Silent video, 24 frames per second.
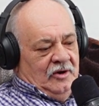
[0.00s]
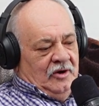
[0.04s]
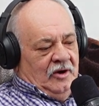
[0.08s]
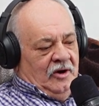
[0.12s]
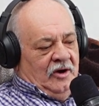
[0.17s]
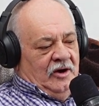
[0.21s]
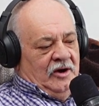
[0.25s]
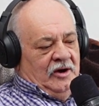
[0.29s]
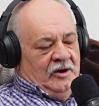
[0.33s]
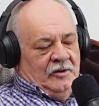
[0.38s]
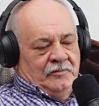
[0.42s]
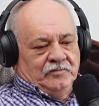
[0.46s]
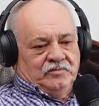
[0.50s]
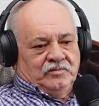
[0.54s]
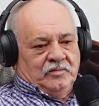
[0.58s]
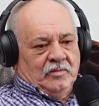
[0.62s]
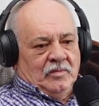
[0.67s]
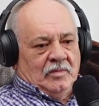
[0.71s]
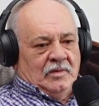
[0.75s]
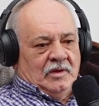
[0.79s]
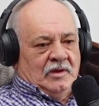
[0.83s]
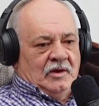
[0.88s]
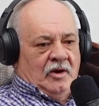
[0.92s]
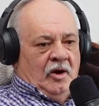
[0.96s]
up
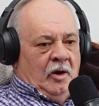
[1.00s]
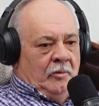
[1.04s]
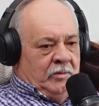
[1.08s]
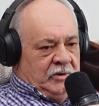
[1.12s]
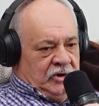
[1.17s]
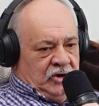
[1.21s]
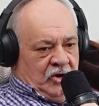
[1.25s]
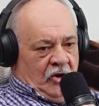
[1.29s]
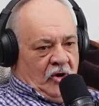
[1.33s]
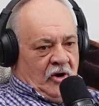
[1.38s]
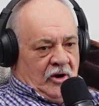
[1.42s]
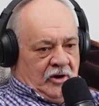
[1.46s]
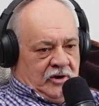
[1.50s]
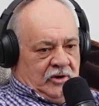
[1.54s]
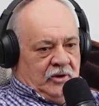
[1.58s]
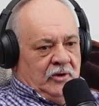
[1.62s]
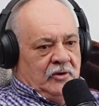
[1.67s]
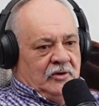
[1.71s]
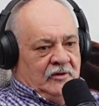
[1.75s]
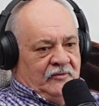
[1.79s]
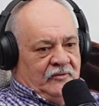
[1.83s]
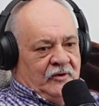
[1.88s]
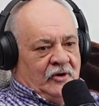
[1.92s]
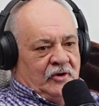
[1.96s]
in York
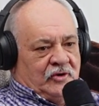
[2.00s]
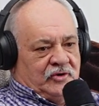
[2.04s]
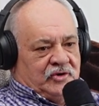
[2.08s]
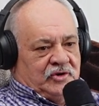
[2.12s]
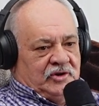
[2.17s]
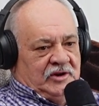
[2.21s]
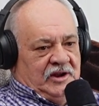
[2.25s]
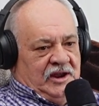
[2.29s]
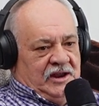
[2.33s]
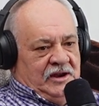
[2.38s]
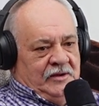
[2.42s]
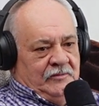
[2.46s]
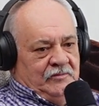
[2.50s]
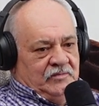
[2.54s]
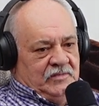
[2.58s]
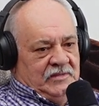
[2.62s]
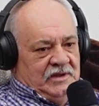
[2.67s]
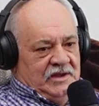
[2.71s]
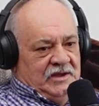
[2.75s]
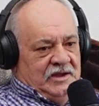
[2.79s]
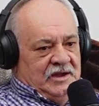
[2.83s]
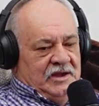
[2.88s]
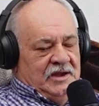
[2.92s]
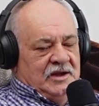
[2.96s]
University,
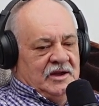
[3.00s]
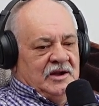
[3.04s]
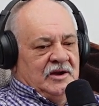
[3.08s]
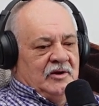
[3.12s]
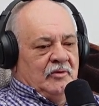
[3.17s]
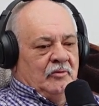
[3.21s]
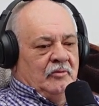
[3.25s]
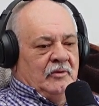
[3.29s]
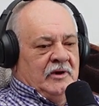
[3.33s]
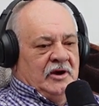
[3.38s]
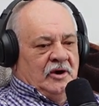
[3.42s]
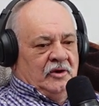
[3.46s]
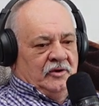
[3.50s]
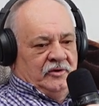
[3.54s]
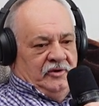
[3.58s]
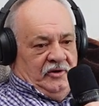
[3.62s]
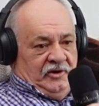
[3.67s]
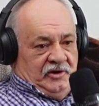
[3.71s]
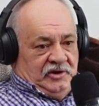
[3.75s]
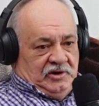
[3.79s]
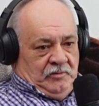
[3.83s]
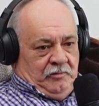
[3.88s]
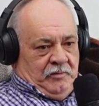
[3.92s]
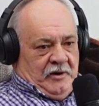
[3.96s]
real
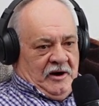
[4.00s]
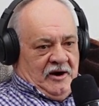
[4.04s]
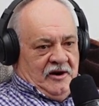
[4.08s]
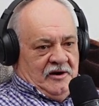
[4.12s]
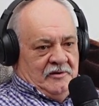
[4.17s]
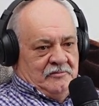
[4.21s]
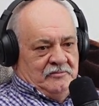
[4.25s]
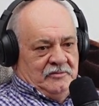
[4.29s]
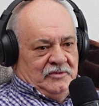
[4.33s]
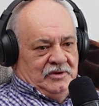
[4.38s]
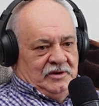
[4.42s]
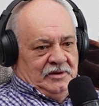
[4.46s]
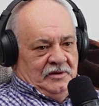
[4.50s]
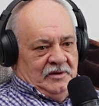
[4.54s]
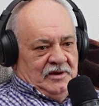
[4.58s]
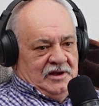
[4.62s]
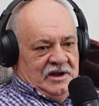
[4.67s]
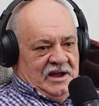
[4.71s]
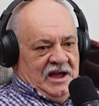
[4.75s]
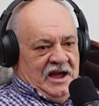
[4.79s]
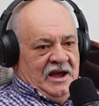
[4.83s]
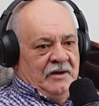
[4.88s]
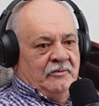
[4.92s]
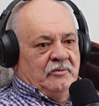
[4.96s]
nice apartment,
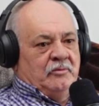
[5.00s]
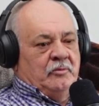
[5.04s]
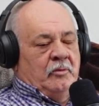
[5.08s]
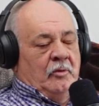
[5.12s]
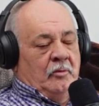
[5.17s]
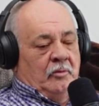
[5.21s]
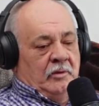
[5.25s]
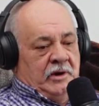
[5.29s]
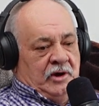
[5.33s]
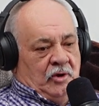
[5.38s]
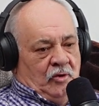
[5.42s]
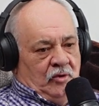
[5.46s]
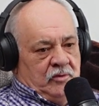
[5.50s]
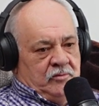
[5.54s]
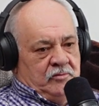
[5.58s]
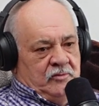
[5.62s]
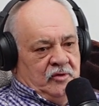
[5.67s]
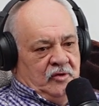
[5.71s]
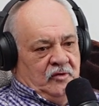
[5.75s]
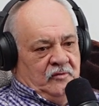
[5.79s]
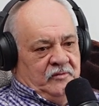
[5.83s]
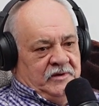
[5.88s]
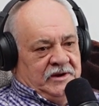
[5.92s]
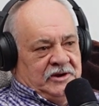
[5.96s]
but we couldn't
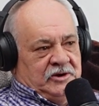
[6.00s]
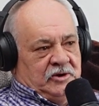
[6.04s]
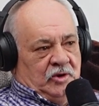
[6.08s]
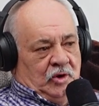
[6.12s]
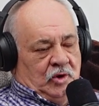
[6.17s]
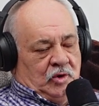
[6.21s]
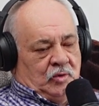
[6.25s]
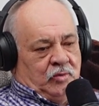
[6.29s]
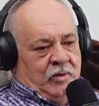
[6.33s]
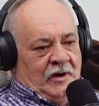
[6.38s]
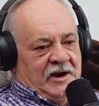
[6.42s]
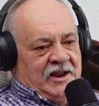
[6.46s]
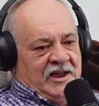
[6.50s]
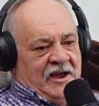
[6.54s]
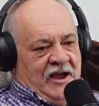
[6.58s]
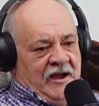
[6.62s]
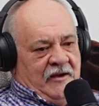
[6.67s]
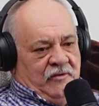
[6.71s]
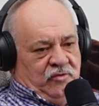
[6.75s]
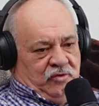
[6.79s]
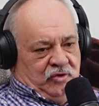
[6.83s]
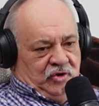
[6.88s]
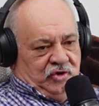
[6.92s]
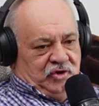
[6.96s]
move into the
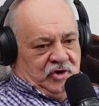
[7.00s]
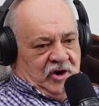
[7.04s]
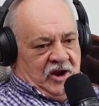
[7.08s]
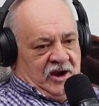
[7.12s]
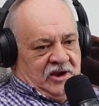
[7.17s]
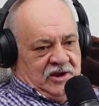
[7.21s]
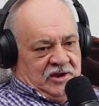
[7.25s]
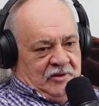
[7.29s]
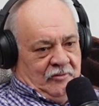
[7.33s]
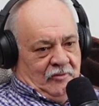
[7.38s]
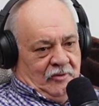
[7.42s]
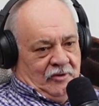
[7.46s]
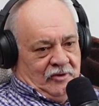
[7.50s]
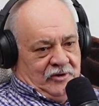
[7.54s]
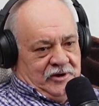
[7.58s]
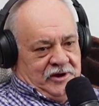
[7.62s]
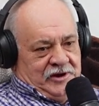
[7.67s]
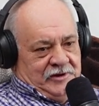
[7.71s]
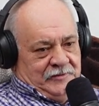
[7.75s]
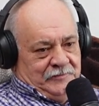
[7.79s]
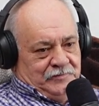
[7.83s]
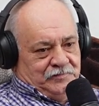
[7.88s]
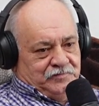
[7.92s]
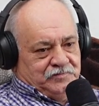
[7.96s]
28th of January
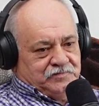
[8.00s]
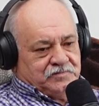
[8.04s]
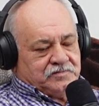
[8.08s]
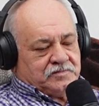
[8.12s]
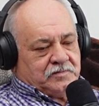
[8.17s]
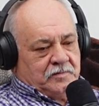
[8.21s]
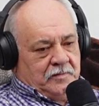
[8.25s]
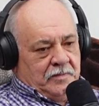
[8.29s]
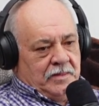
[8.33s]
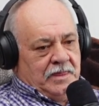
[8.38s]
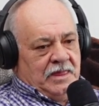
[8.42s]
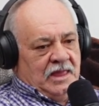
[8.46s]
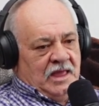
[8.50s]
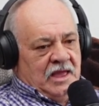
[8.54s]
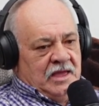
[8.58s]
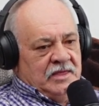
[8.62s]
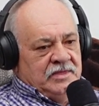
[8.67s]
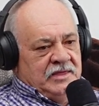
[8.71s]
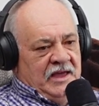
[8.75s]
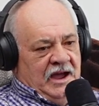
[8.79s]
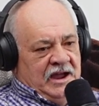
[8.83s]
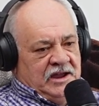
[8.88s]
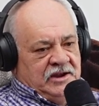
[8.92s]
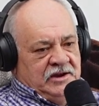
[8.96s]

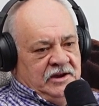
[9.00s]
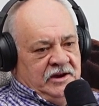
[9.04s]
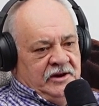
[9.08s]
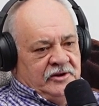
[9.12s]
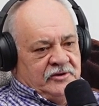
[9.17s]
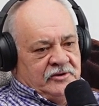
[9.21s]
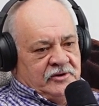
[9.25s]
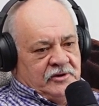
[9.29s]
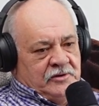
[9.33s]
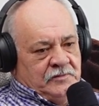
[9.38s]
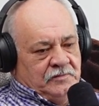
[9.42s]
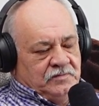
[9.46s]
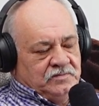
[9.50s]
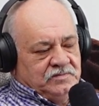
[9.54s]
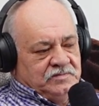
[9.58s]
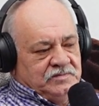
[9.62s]
that year.